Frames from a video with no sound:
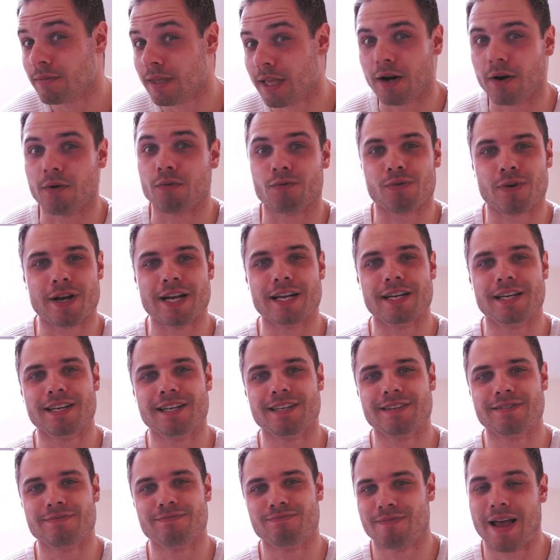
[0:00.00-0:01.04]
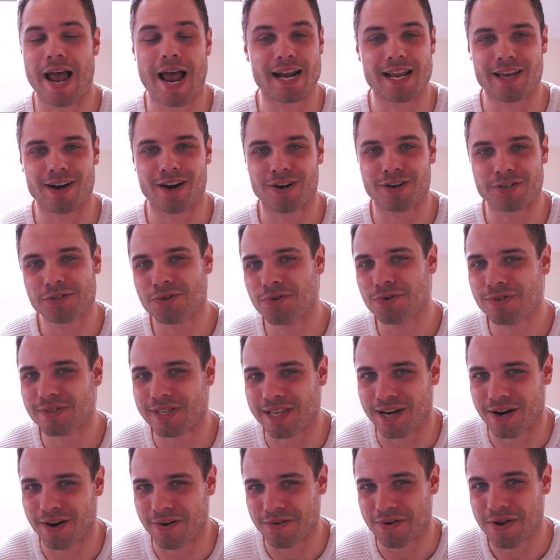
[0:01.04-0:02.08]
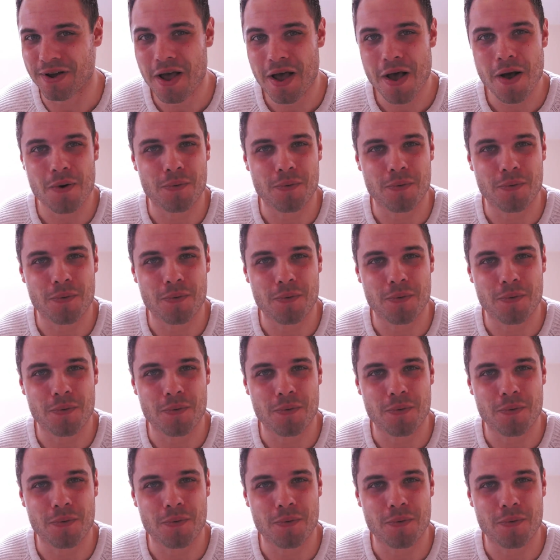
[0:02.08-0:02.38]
they don't read any articles, they don't